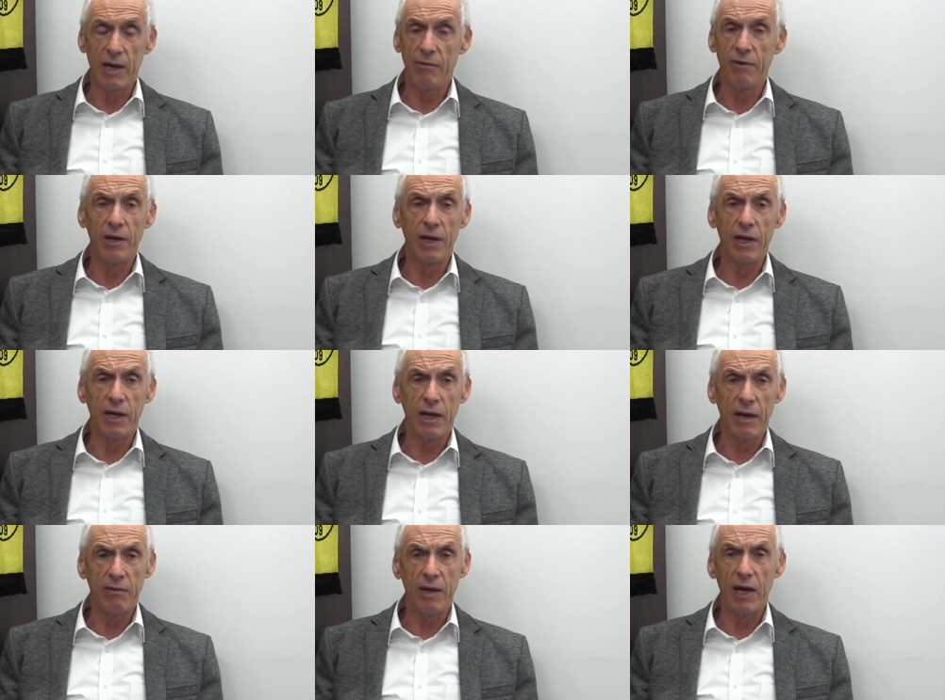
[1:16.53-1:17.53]
Canvey,
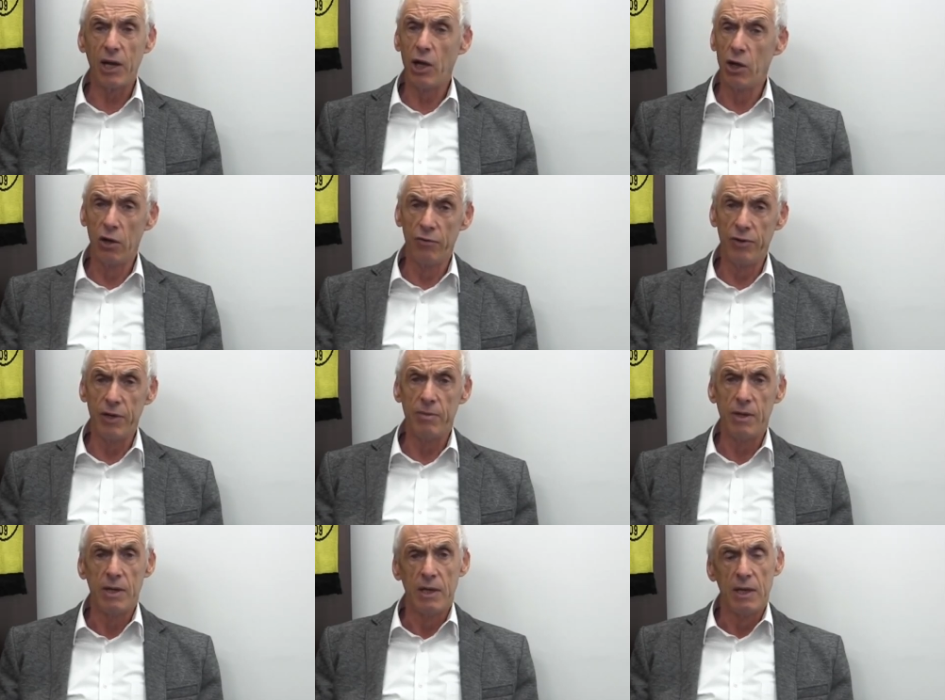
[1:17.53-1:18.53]
Canvey Allen loved
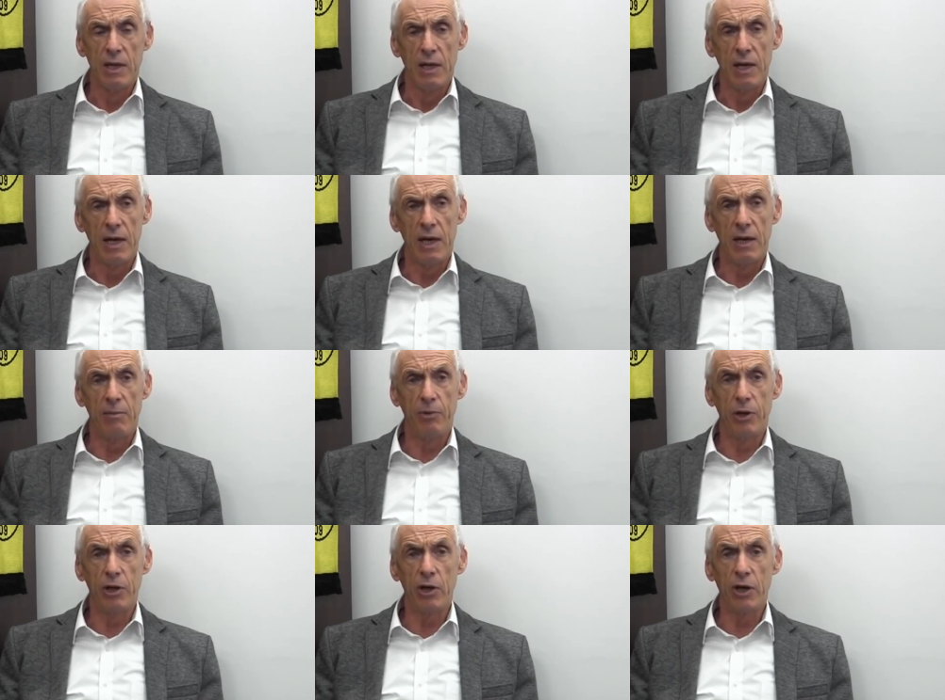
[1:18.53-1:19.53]
him, um,
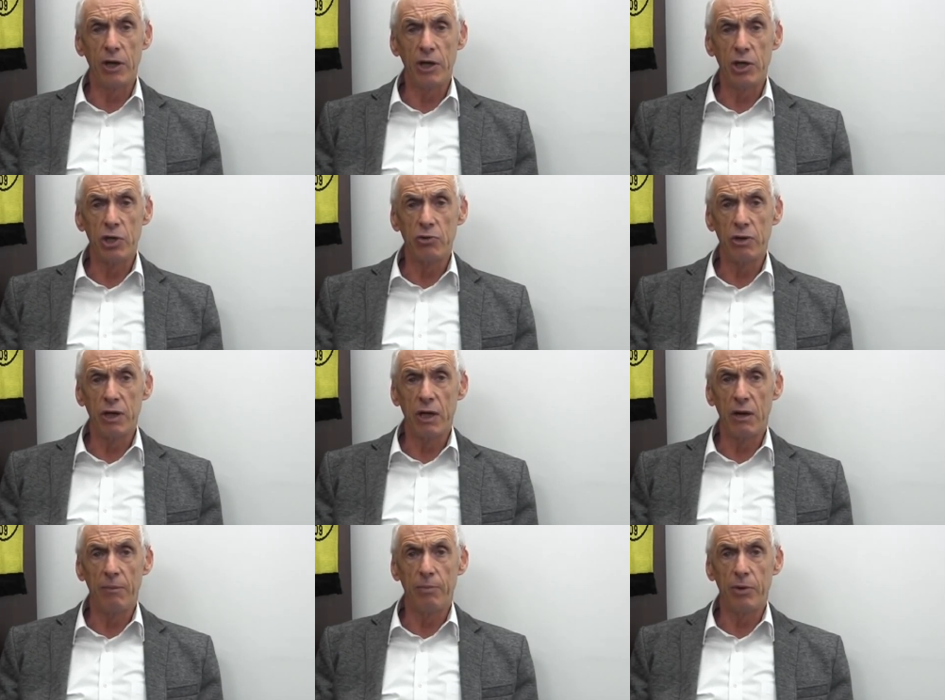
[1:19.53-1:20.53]
but he got an
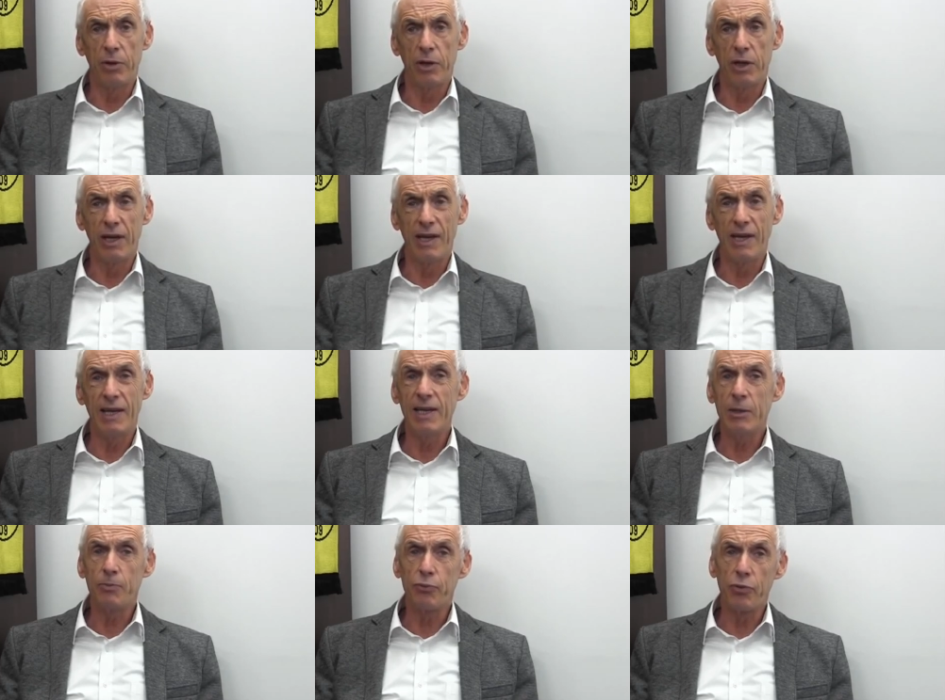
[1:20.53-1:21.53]
injury, but
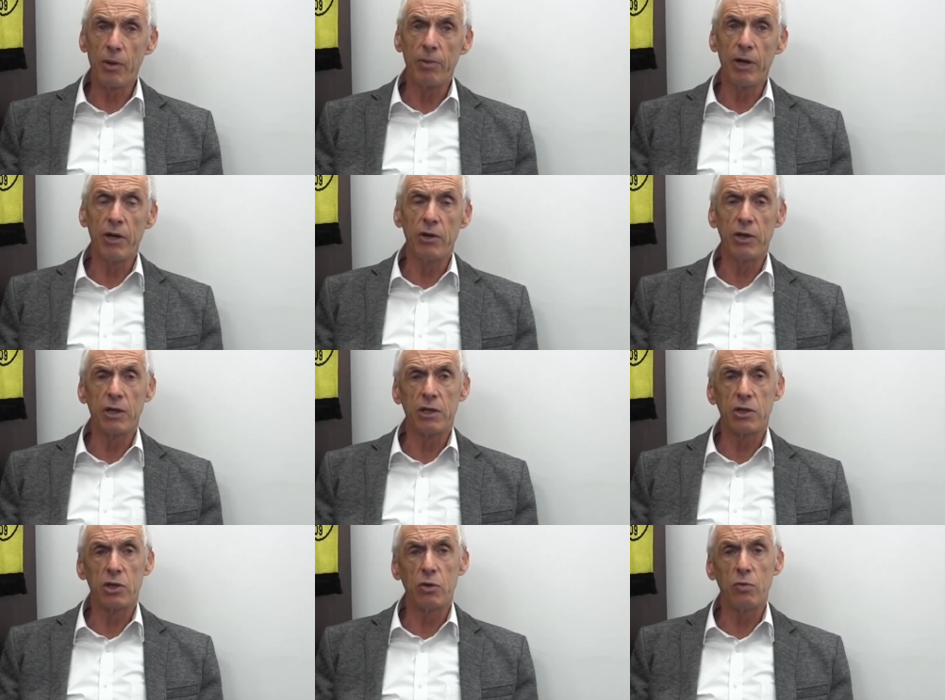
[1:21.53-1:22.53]
he's probably another
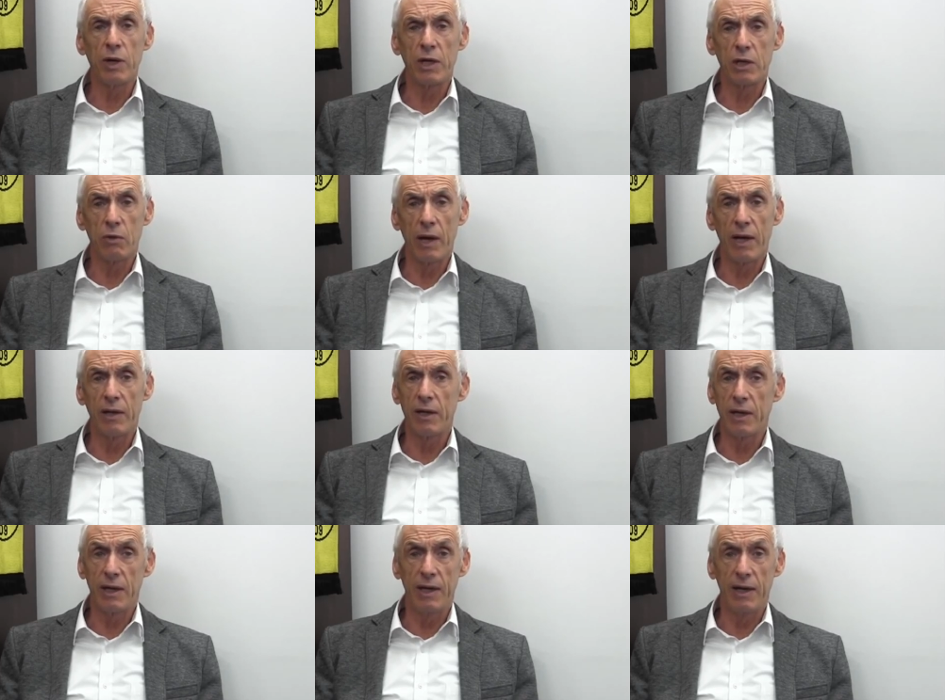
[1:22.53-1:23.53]
two weeks away
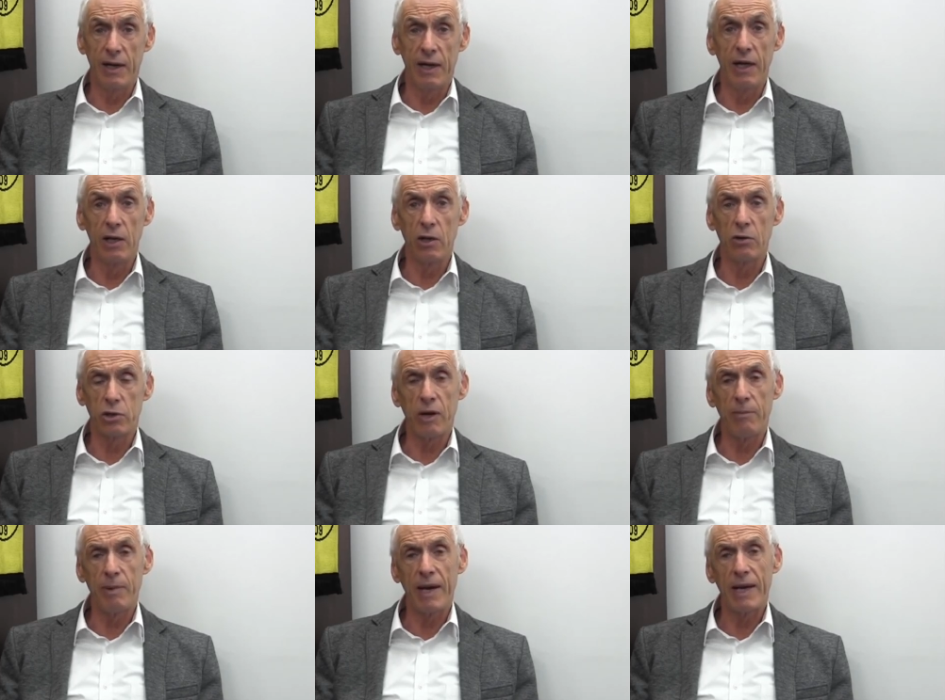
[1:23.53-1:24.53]
and he'll go
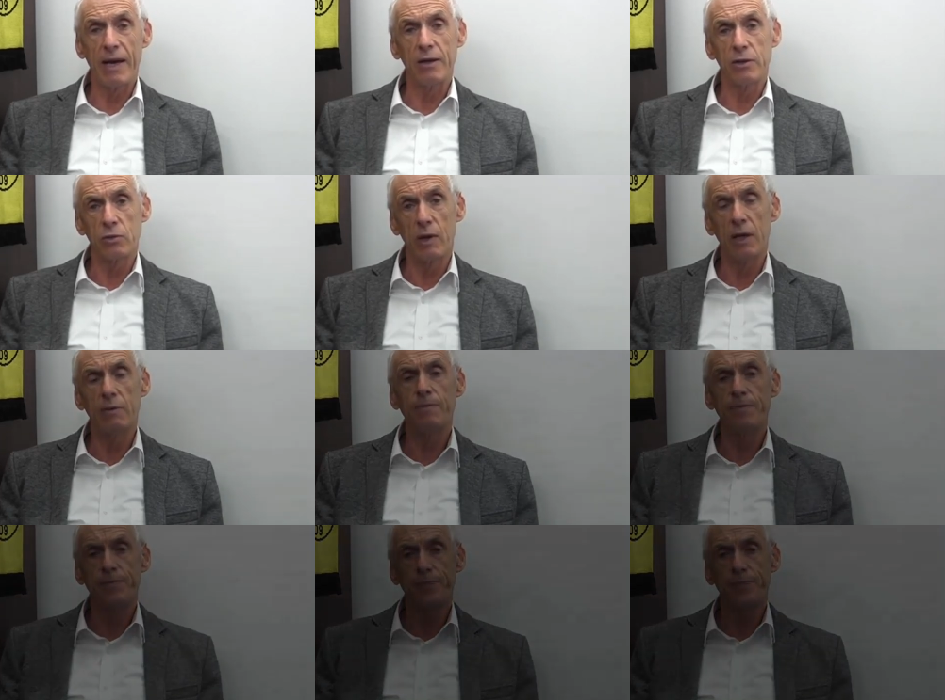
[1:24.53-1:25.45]
straight back out as well.